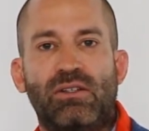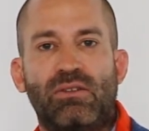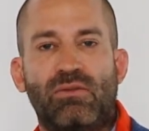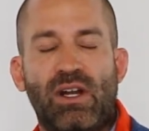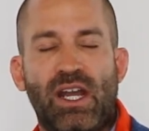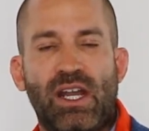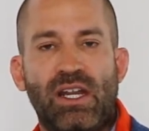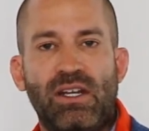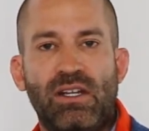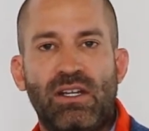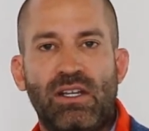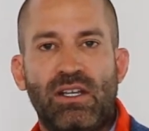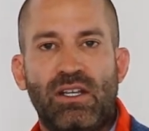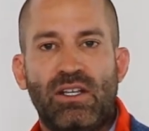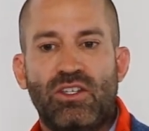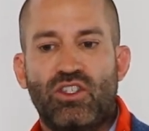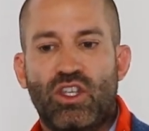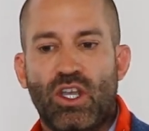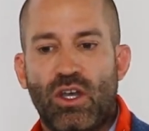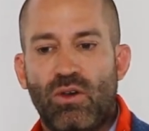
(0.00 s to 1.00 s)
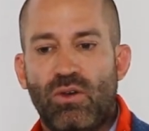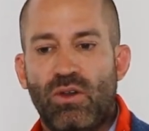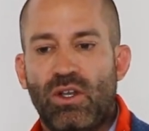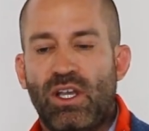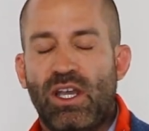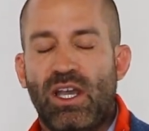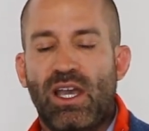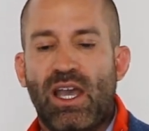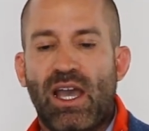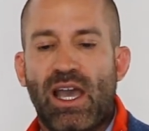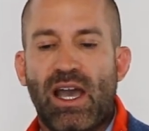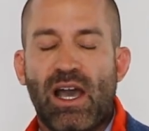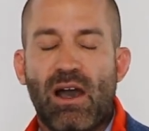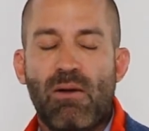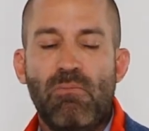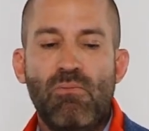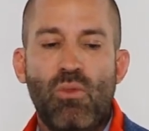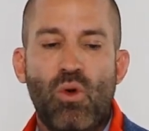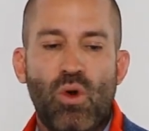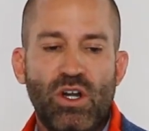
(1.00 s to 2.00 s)
Right? So
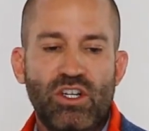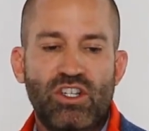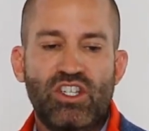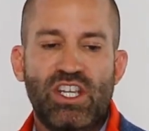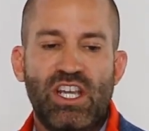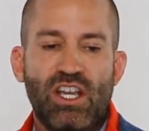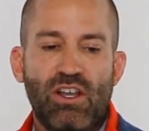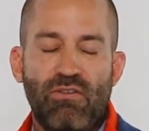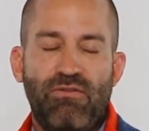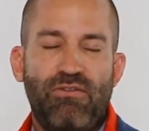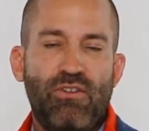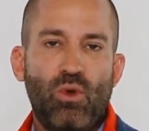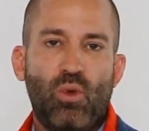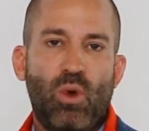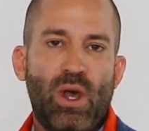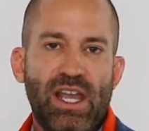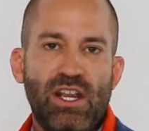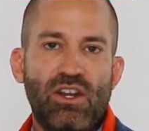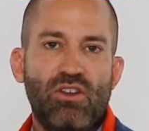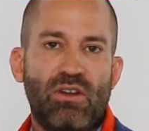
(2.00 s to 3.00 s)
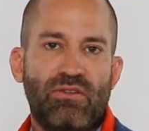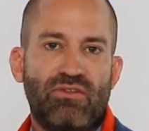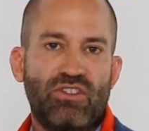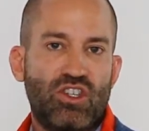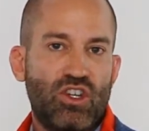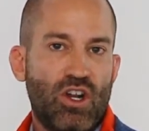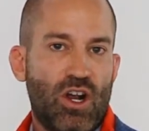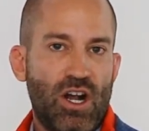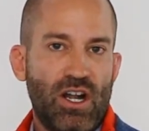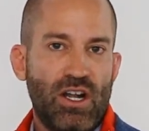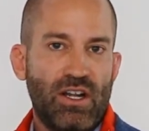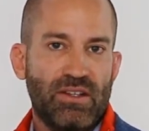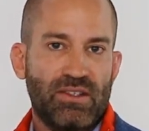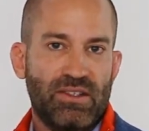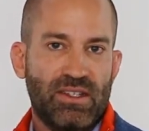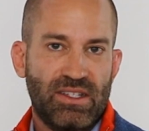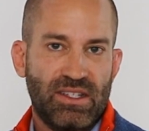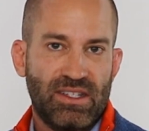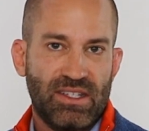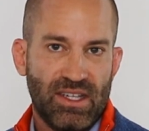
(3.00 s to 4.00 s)
a more skillful way to have started
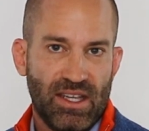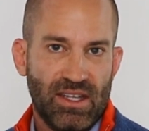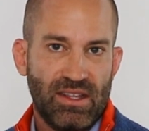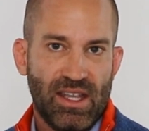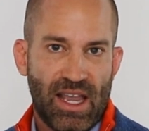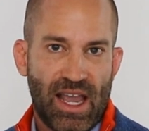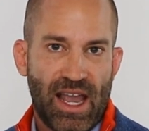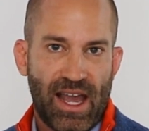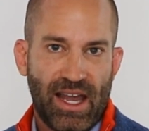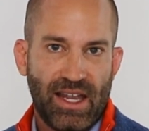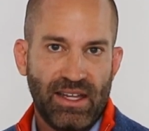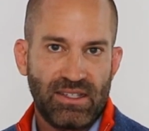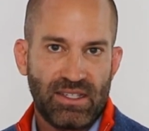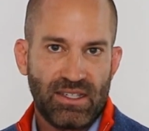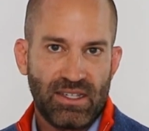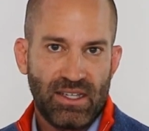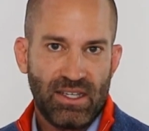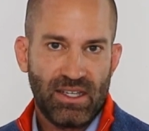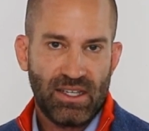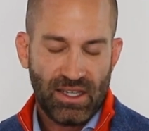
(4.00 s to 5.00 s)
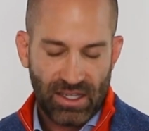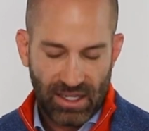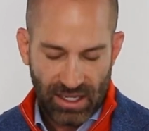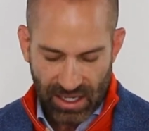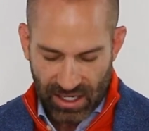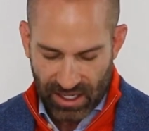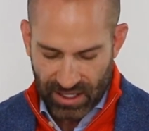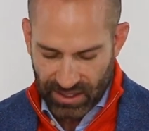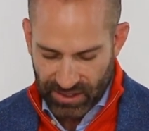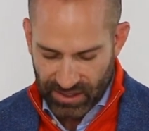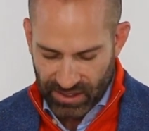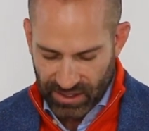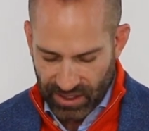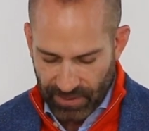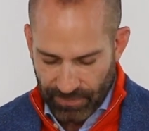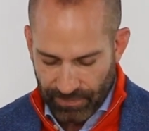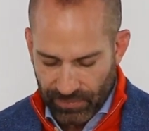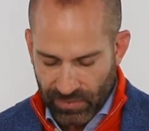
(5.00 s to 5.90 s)
that is